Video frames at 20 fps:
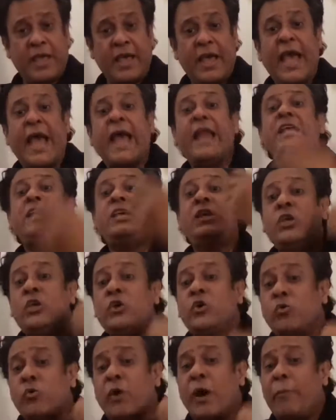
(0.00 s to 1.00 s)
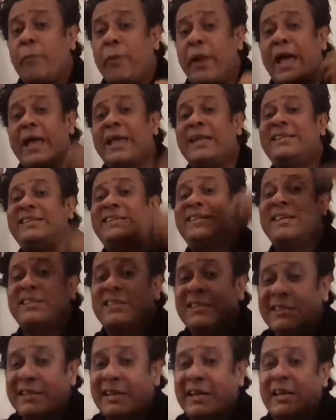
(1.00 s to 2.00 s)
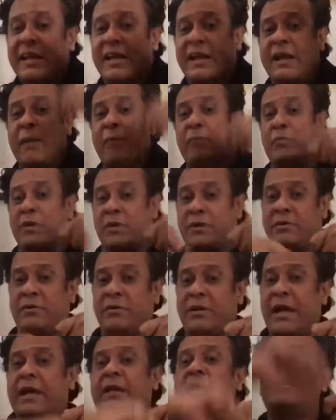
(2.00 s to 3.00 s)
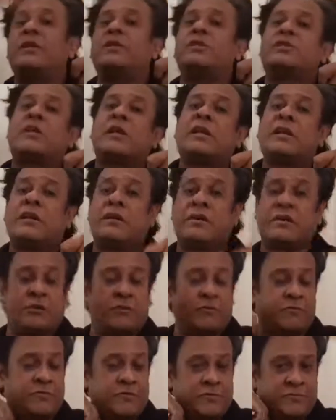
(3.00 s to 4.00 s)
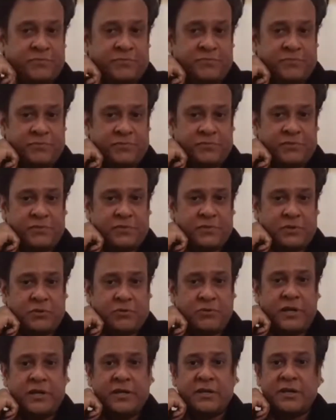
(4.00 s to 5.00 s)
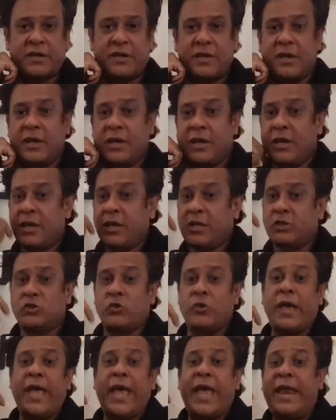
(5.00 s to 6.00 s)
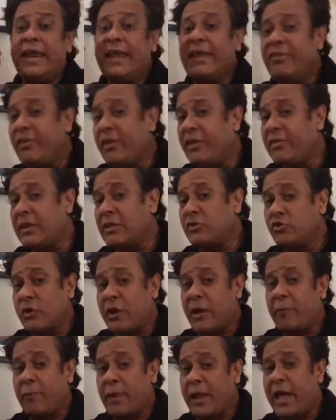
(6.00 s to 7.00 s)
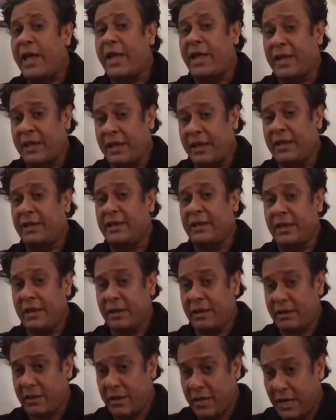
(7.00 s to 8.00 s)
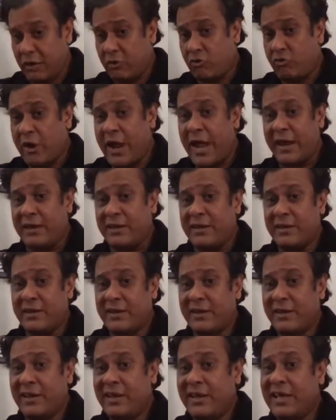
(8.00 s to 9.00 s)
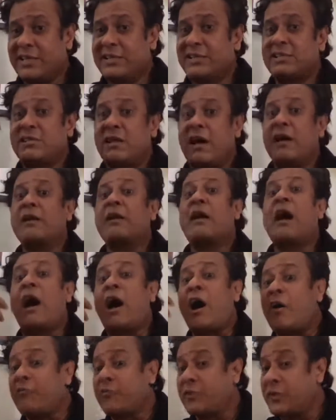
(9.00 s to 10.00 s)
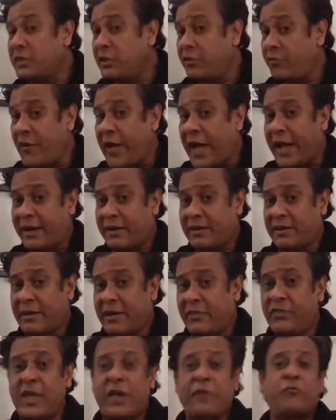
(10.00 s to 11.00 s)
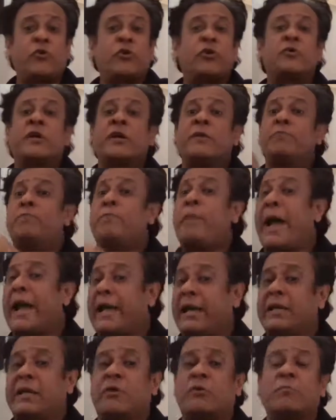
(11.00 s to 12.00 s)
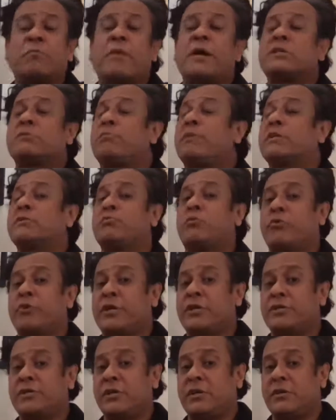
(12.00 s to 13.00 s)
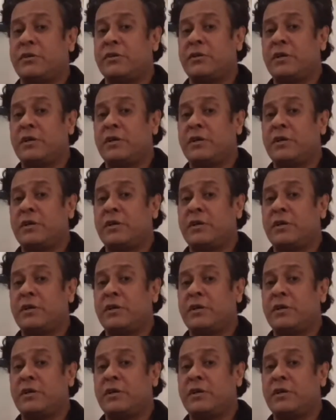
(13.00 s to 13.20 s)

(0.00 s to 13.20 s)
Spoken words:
and you apply digitally a number and digitally a curve, right? So anything that you're applying in RED is done after the fact, and therefore you can back it out much, much more easier.